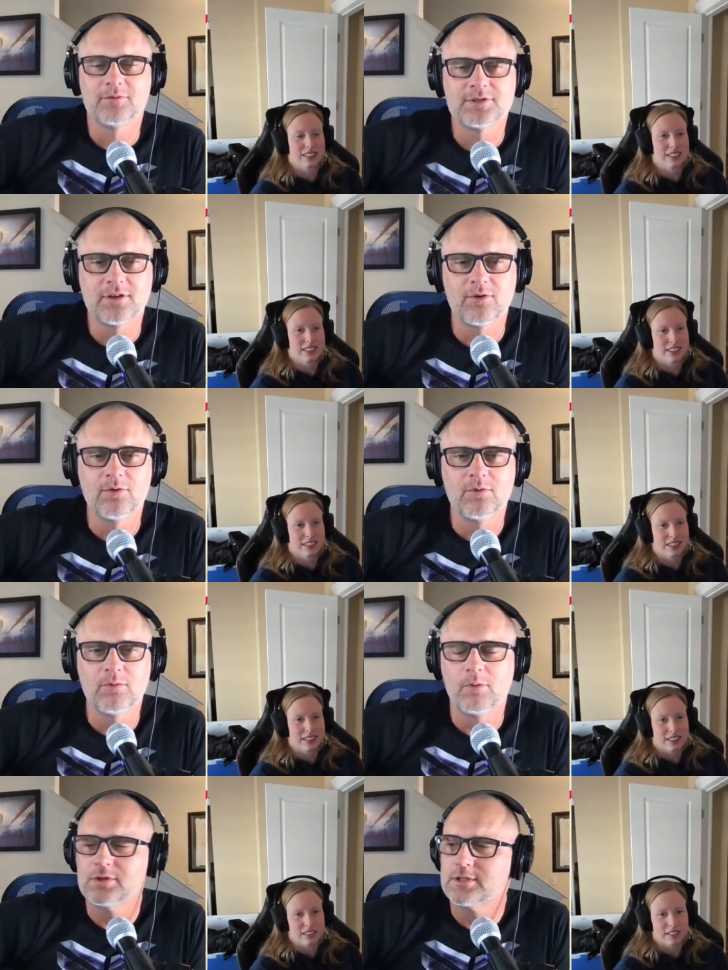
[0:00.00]

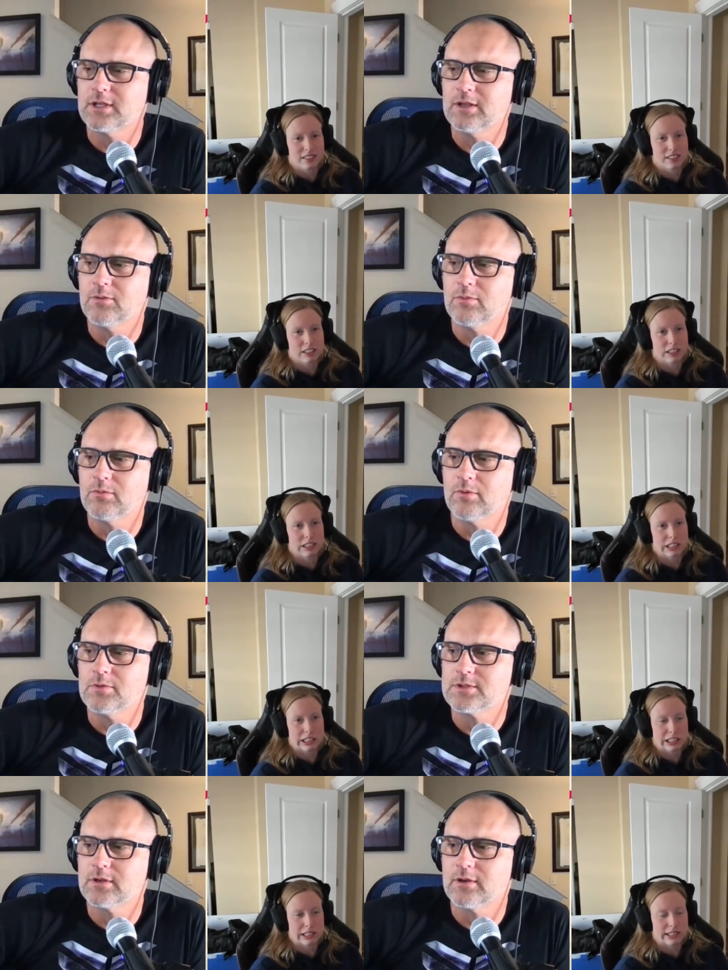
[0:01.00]
Speaker 1: so what was the
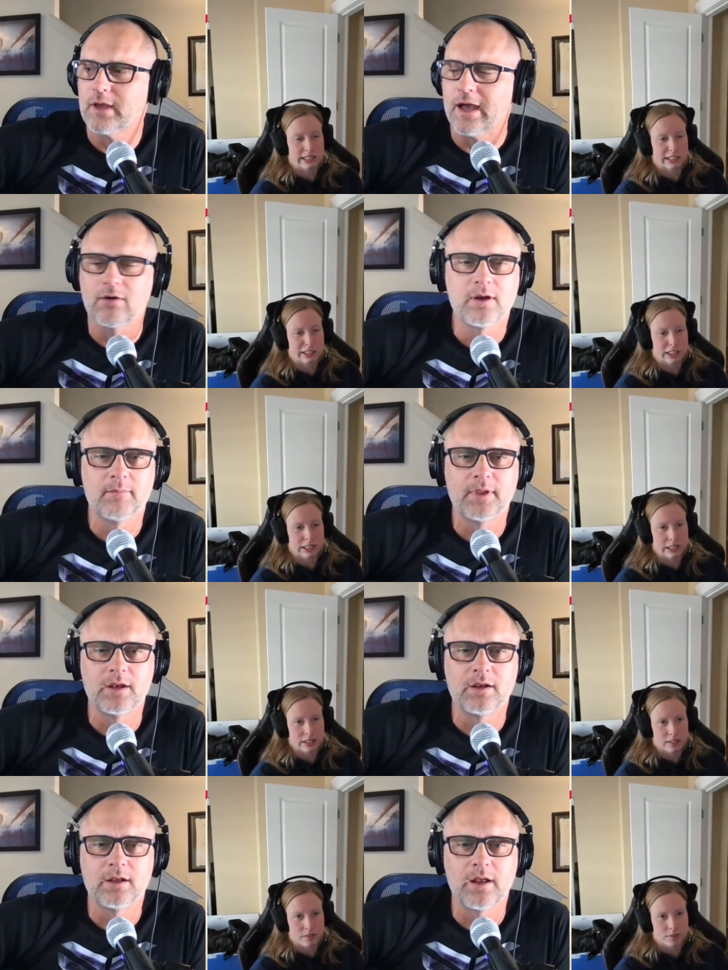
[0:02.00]
what was the outcome
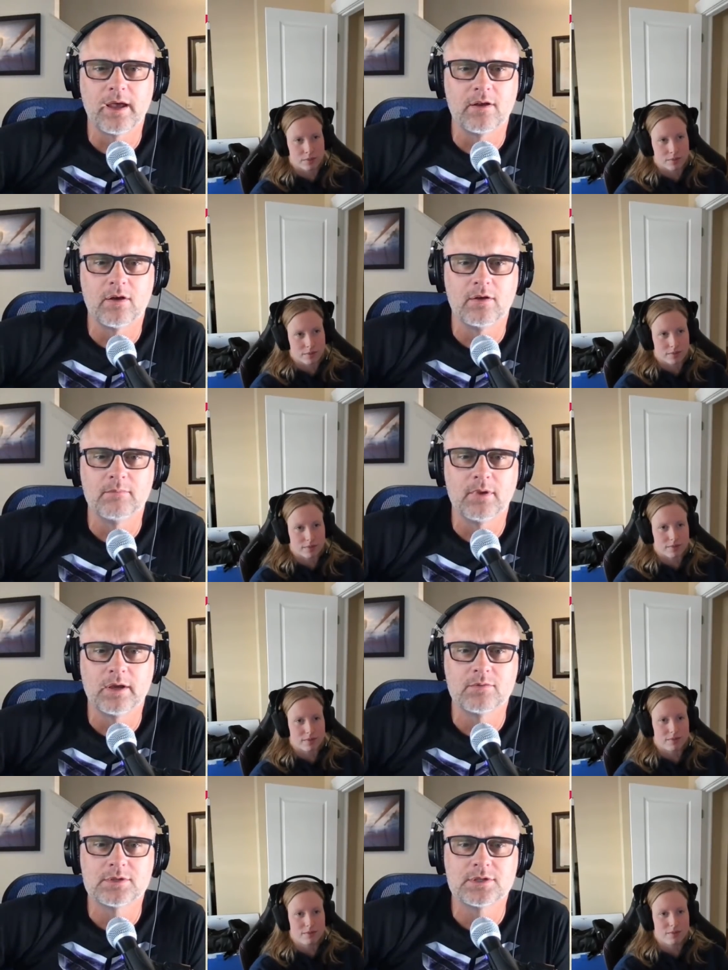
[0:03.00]
then in at home?
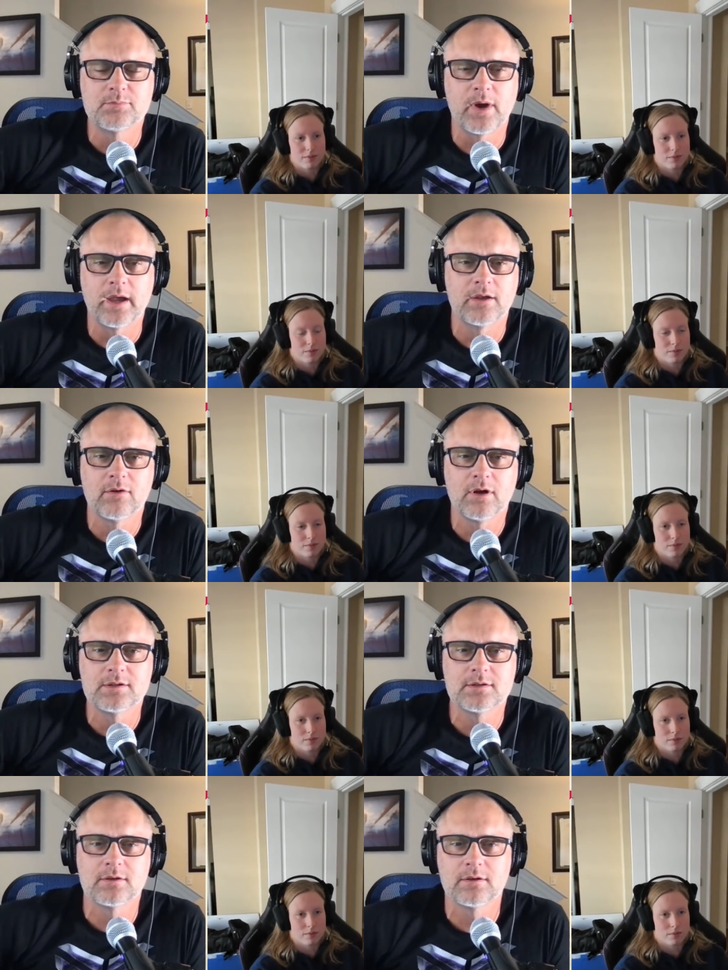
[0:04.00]
Like was just bragging
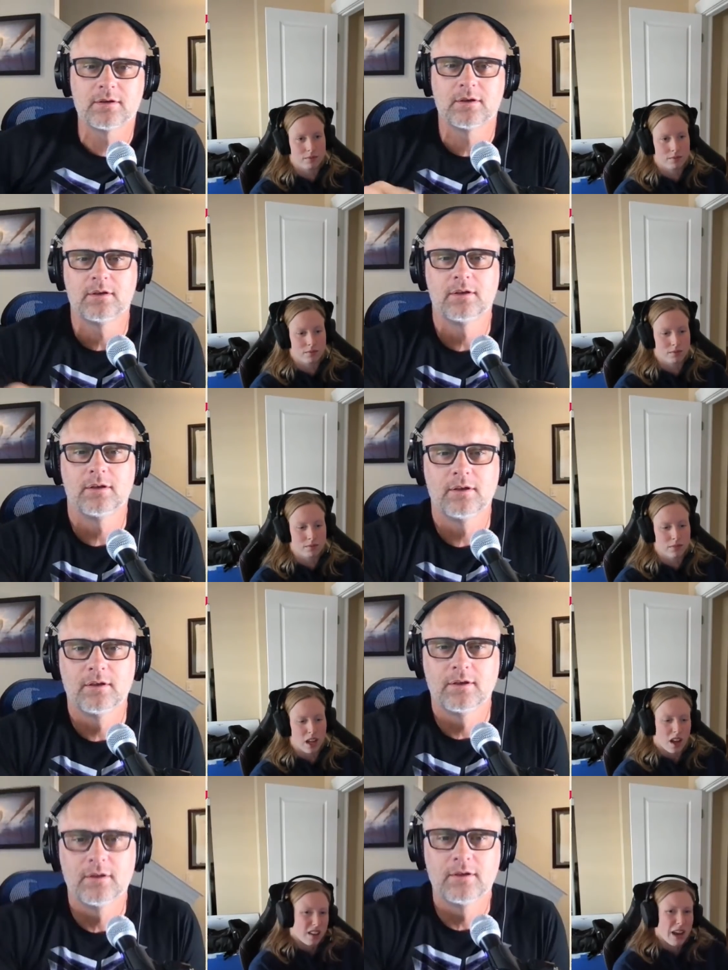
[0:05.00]
rights?
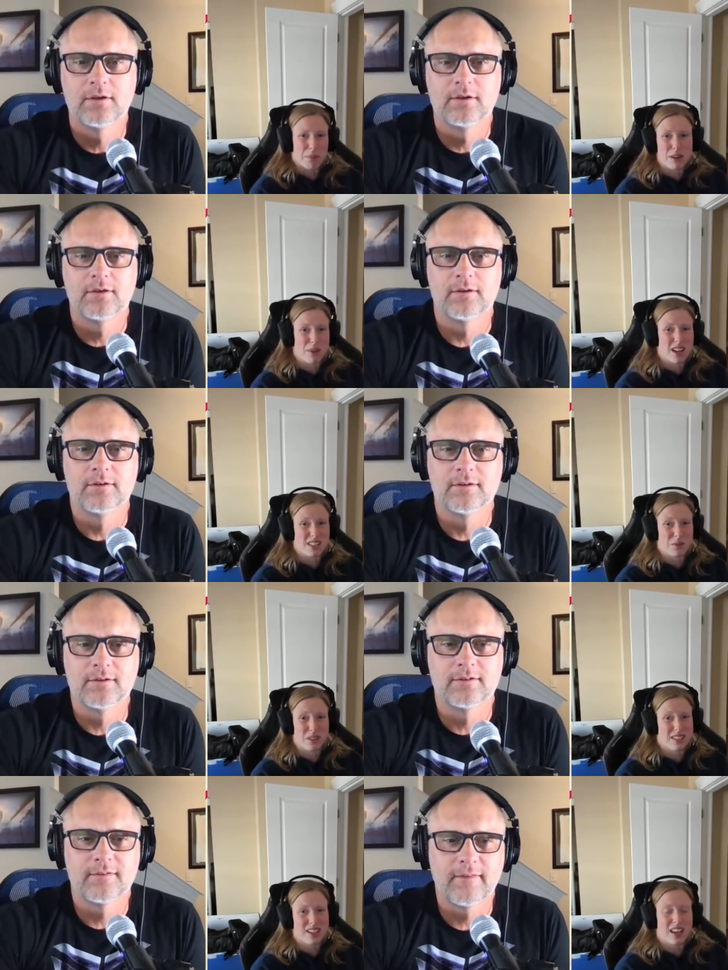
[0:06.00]
Speaker 2: Yeah, pretty much.
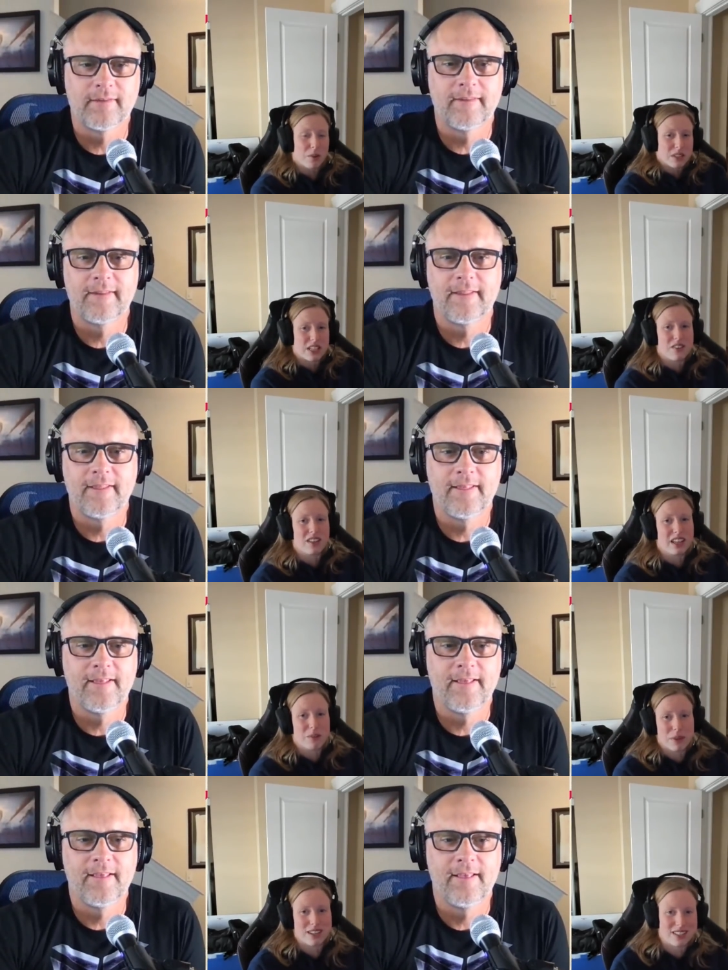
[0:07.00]
It wasn't it was never
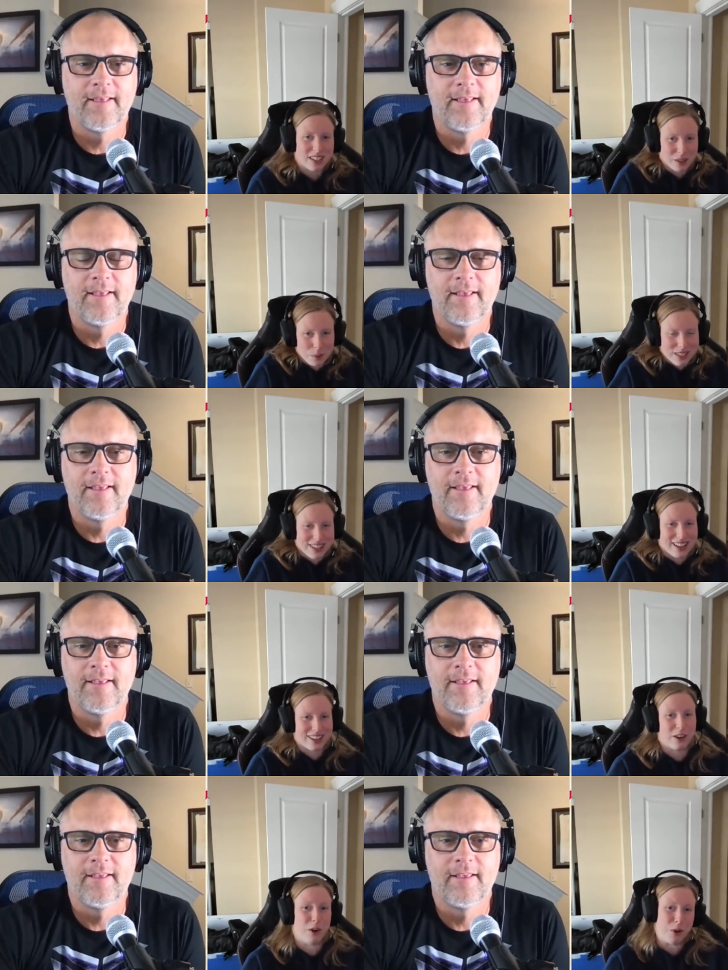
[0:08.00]
like a big deal. It wasn't
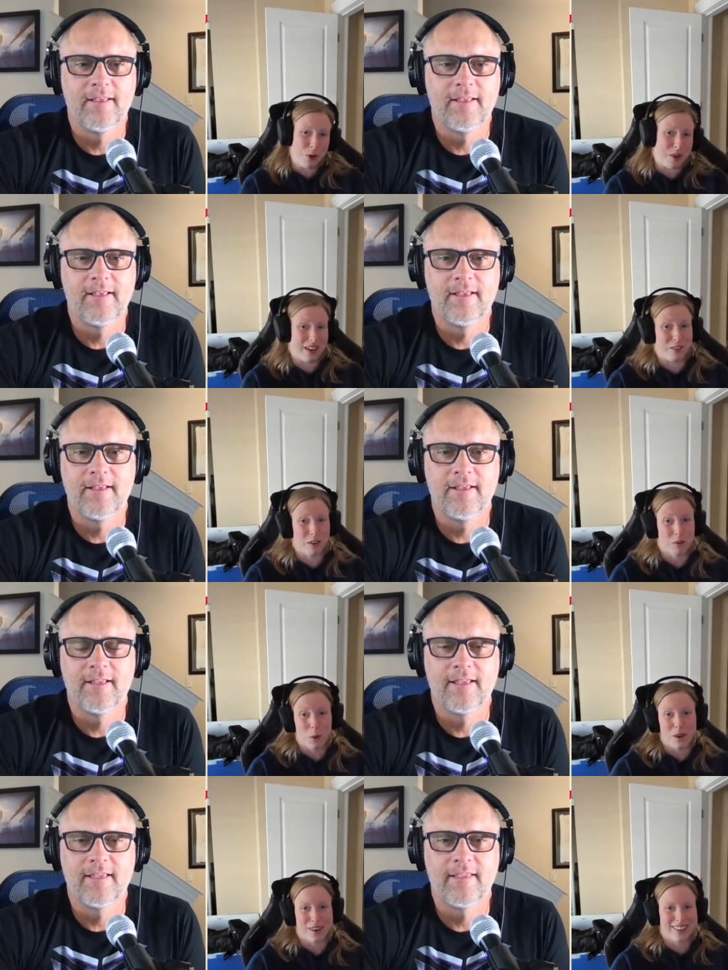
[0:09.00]
like, oh, you get a
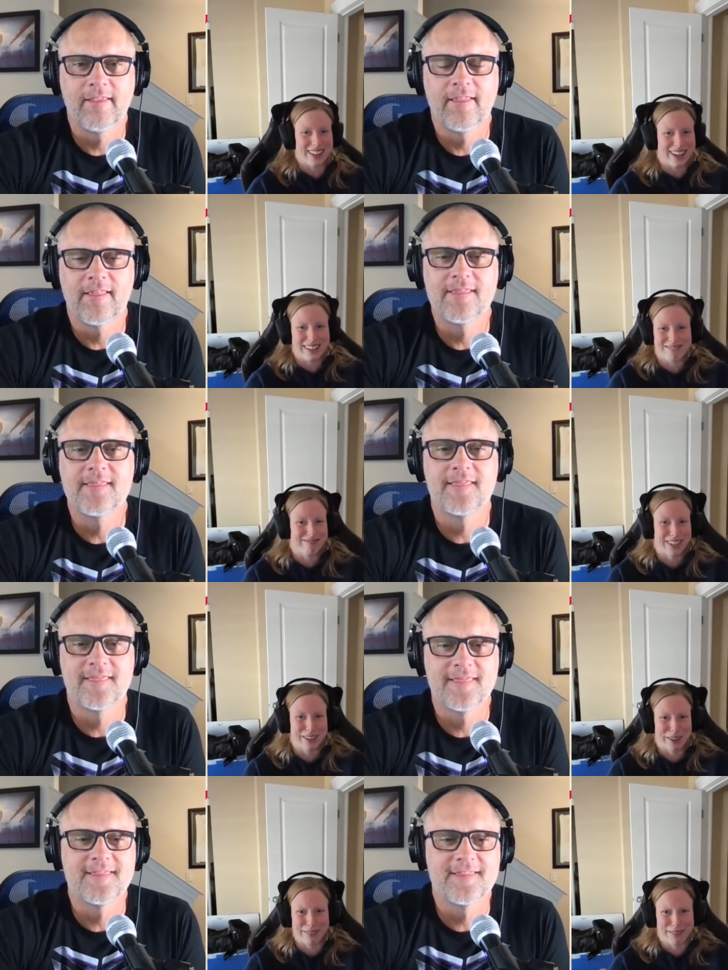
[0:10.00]
reward. Like,
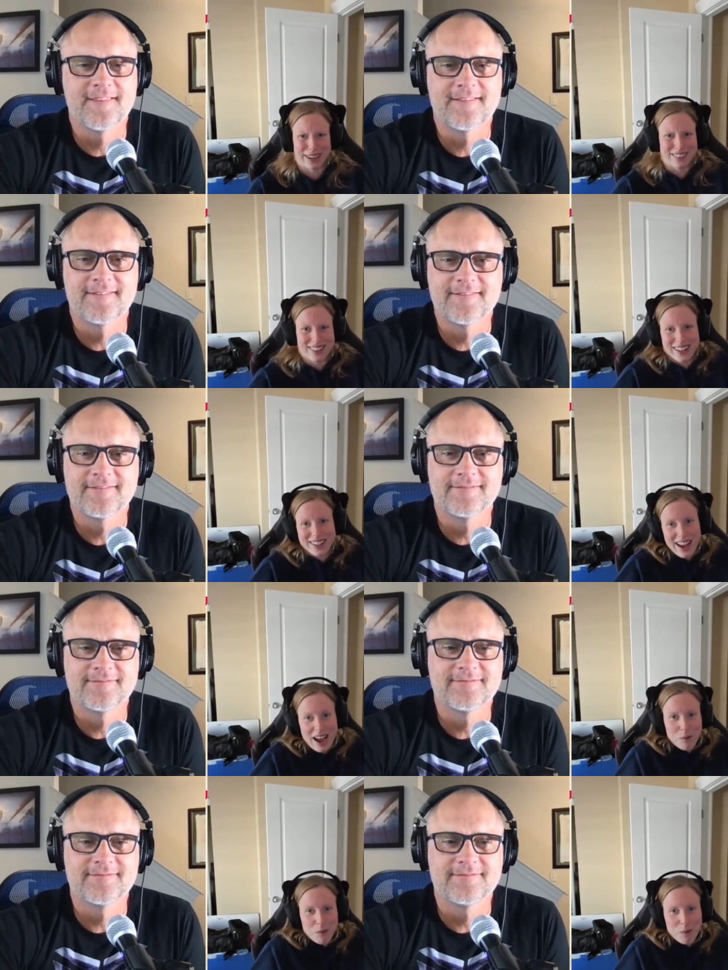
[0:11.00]
mm-hmm. okay, whatever. Like, yeah,